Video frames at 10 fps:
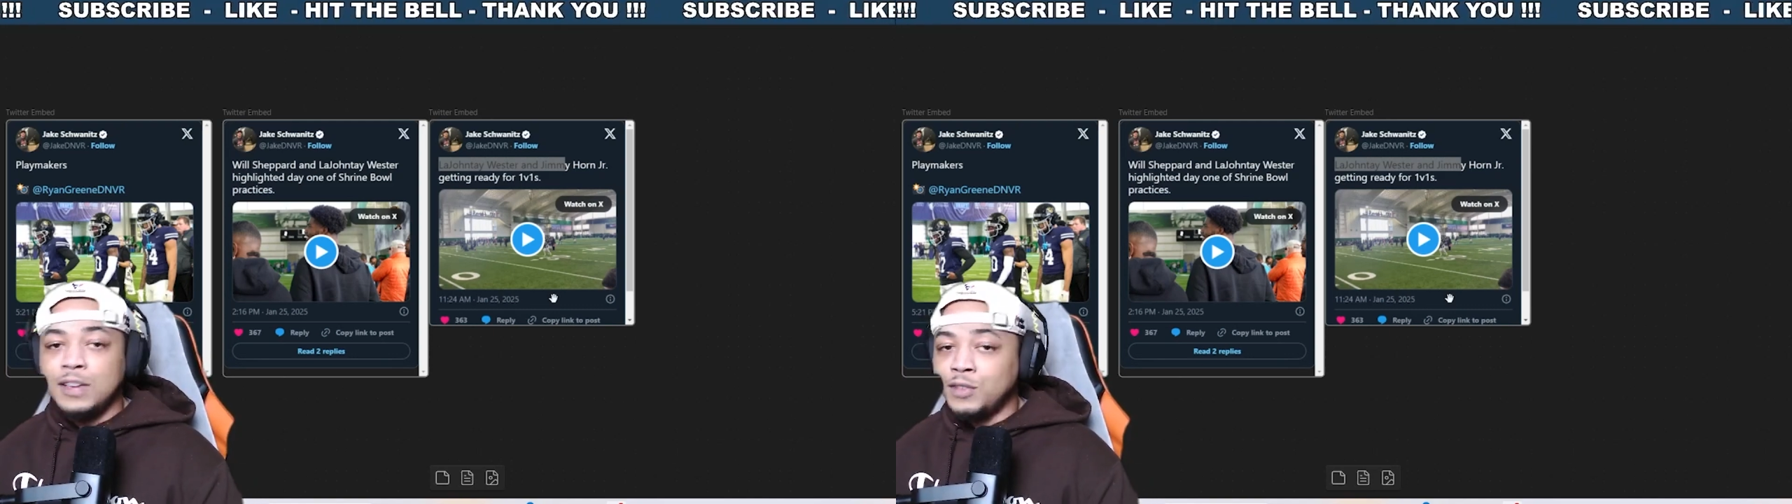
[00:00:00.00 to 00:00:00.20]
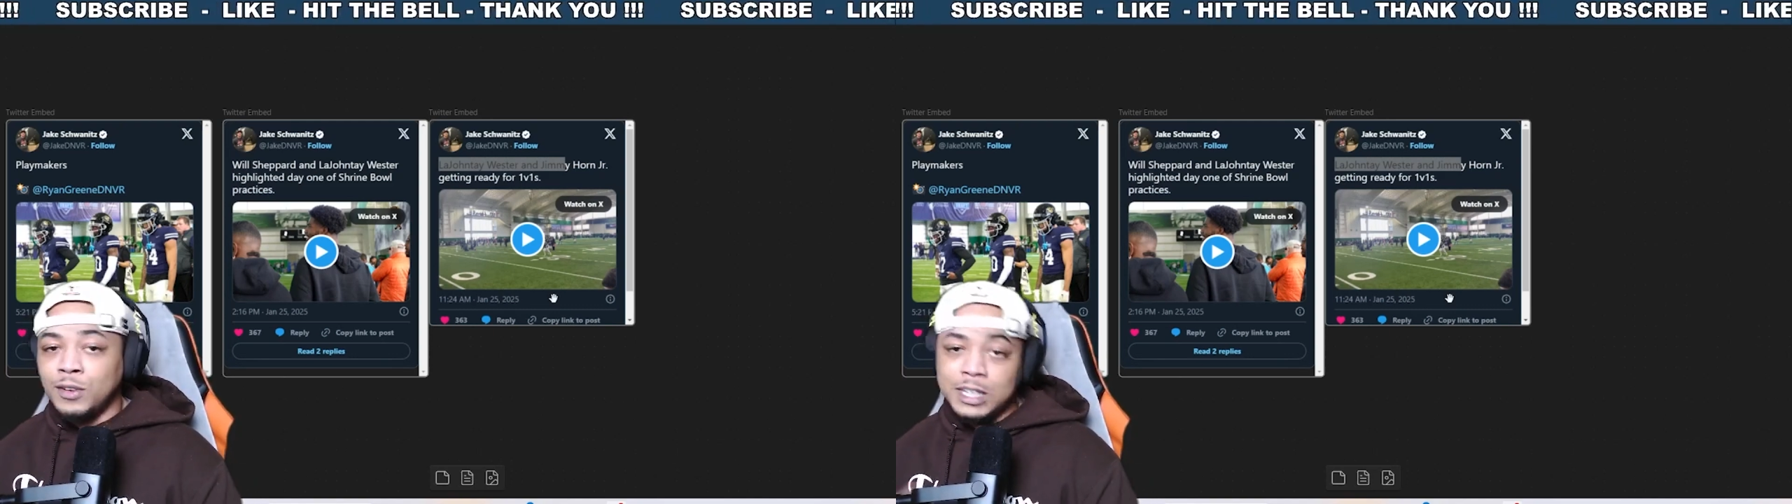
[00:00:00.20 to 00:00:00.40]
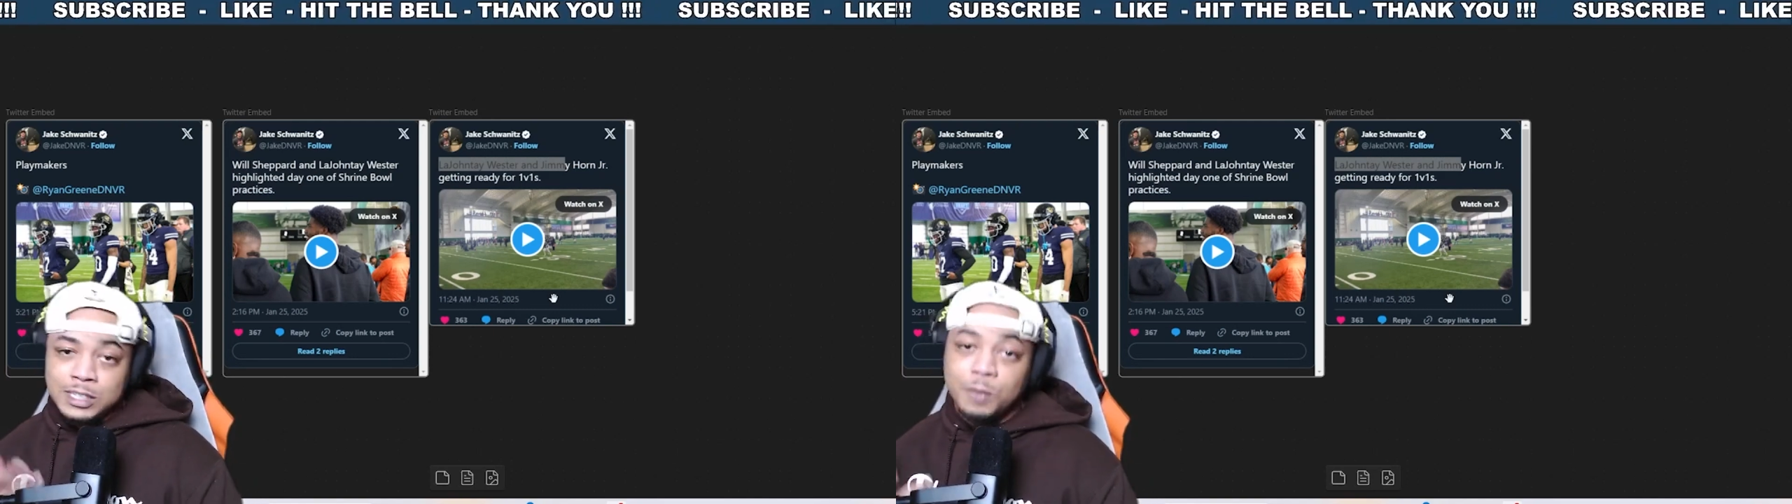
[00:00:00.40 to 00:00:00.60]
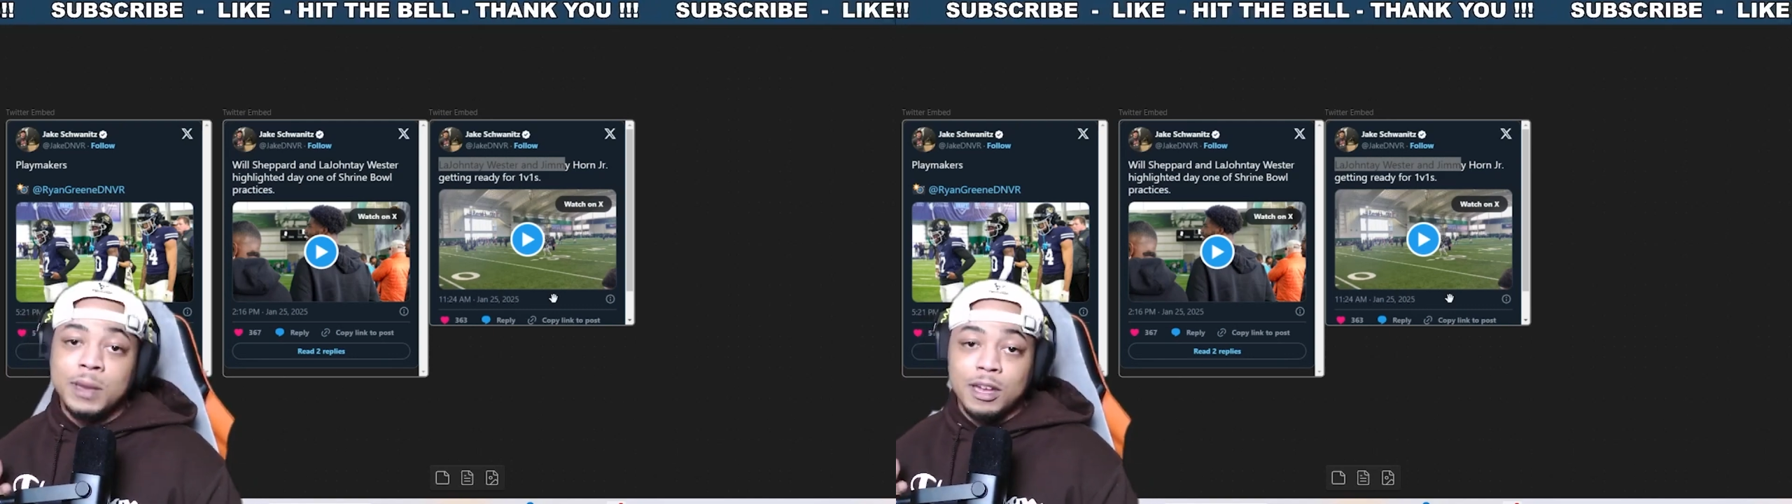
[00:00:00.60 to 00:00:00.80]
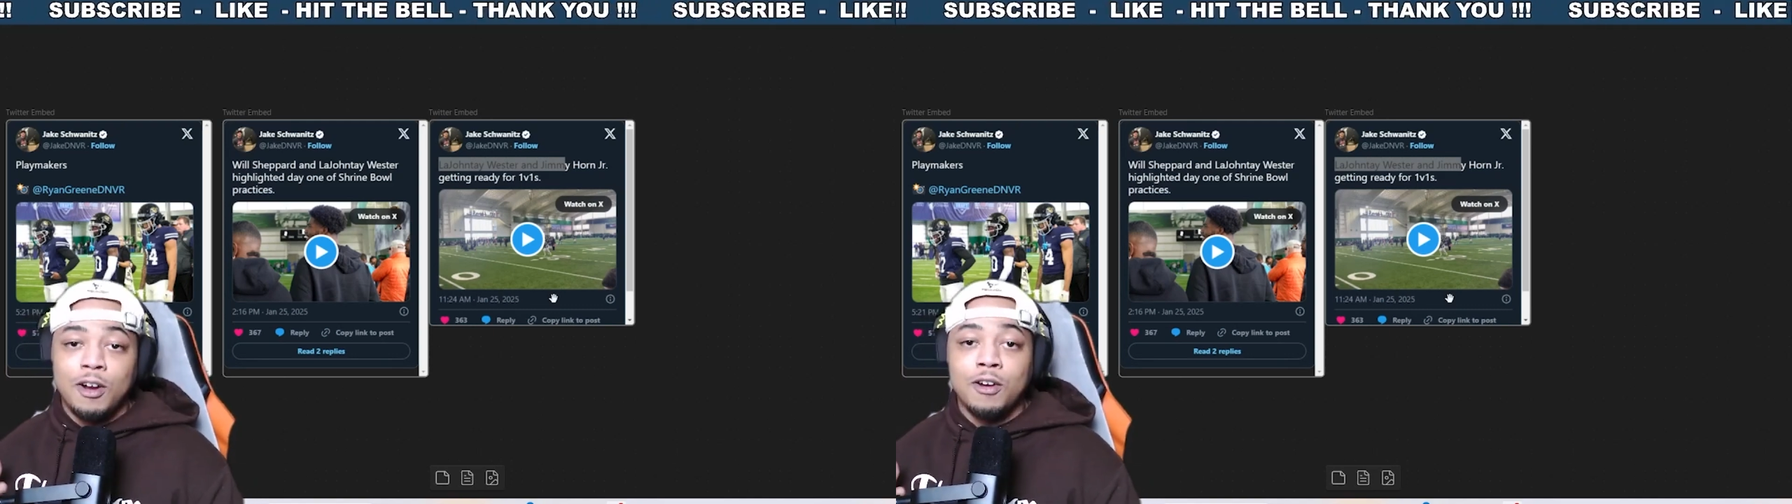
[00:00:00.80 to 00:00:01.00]
even though he's going to
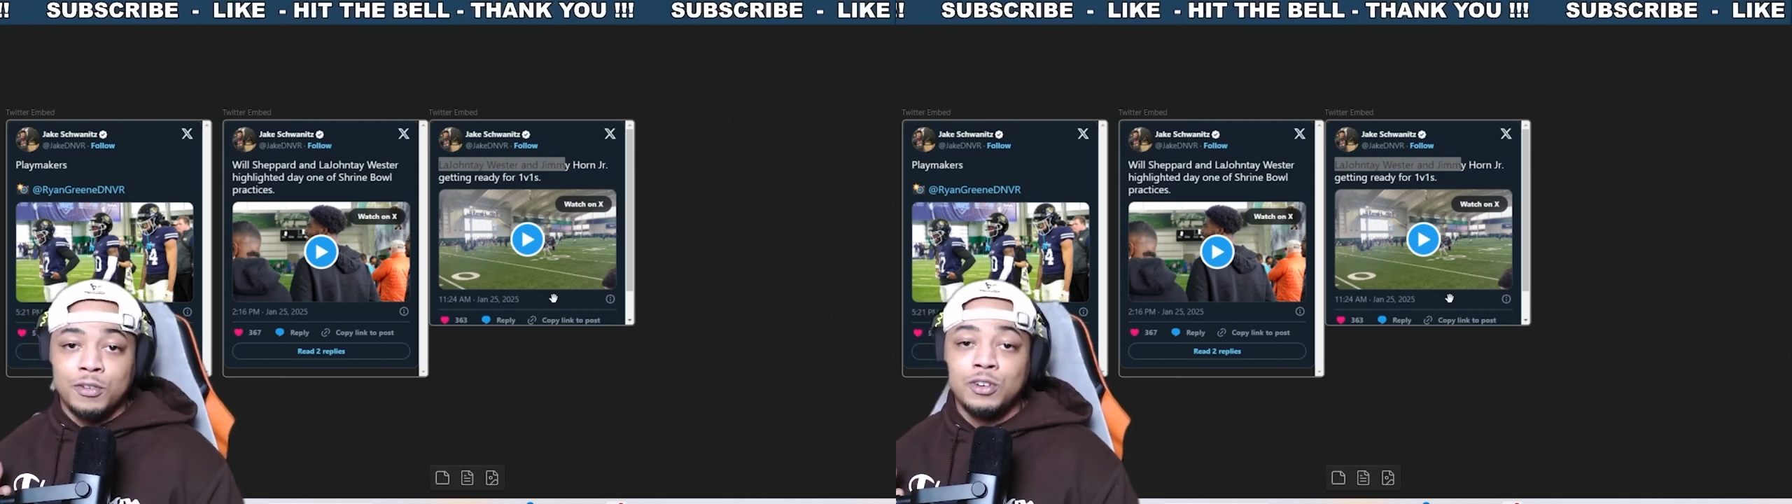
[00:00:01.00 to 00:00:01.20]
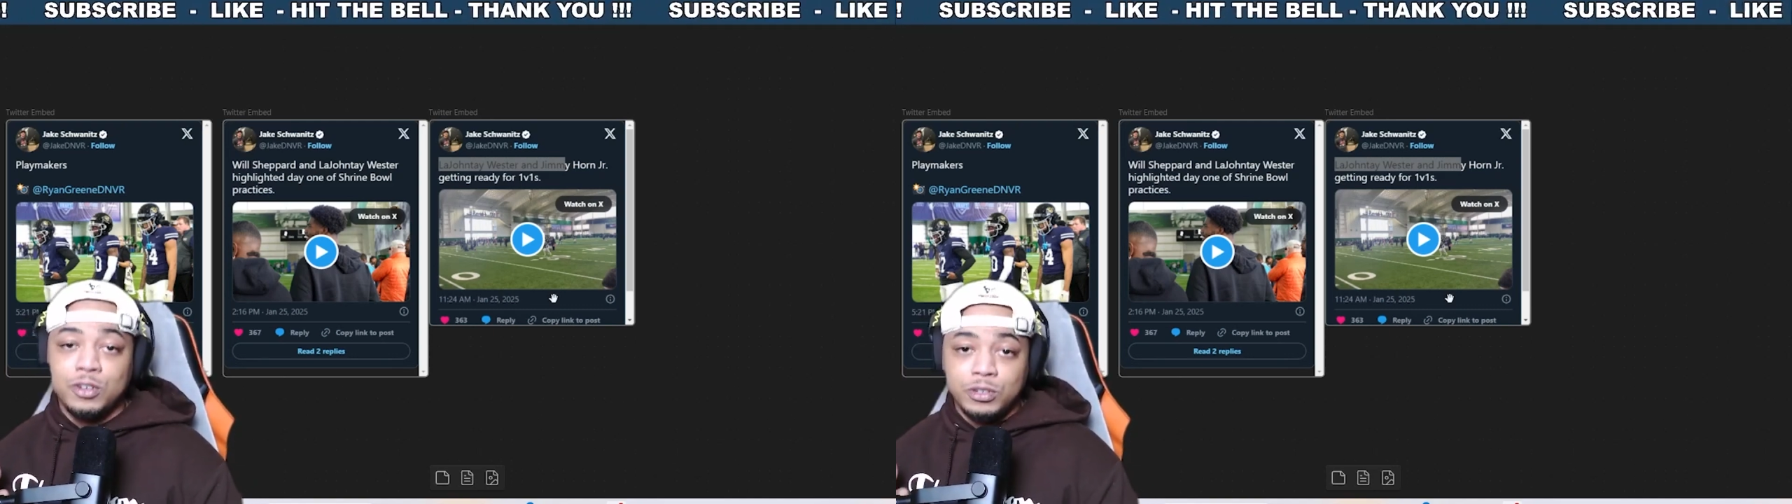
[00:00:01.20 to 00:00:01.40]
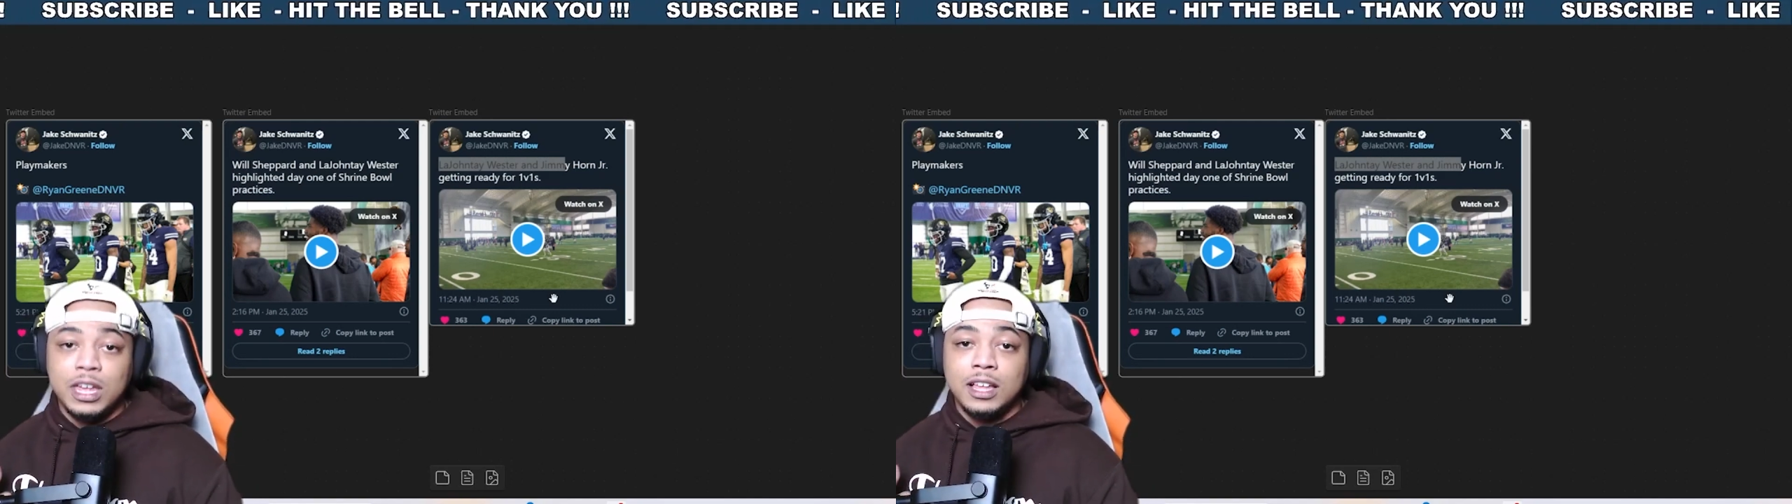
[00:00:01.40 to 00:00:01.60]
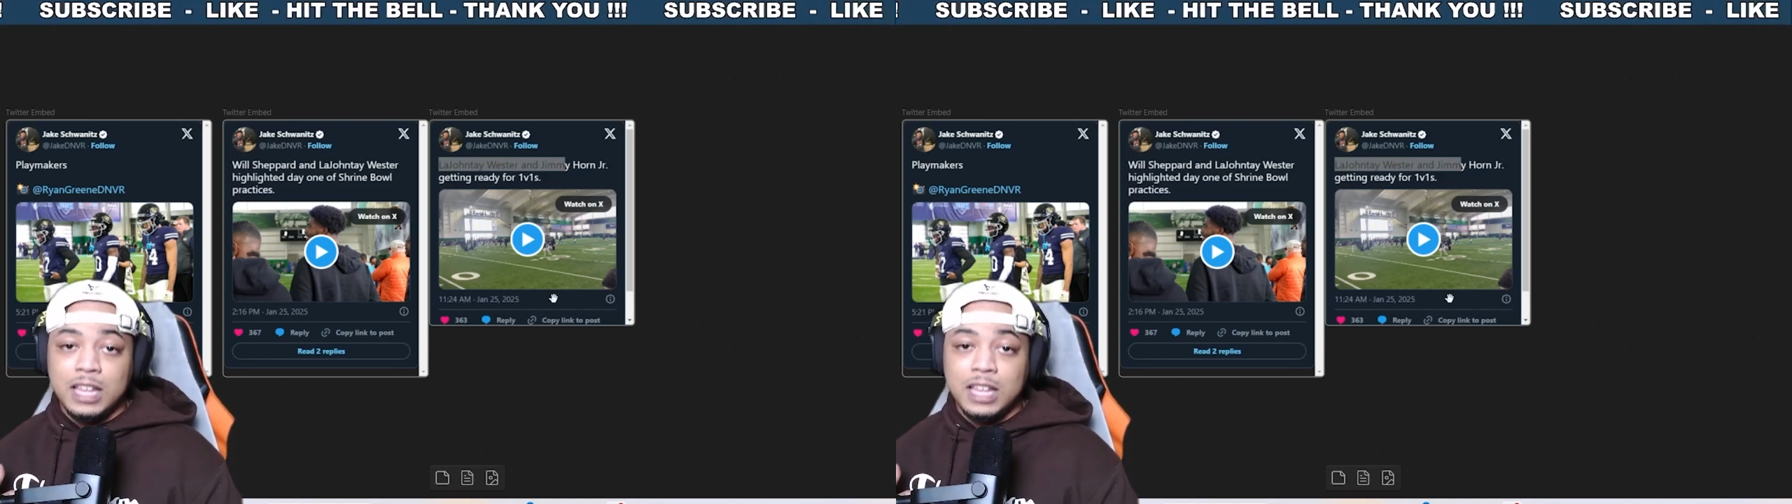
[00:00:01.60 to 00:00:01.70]
make it hard for you to do that.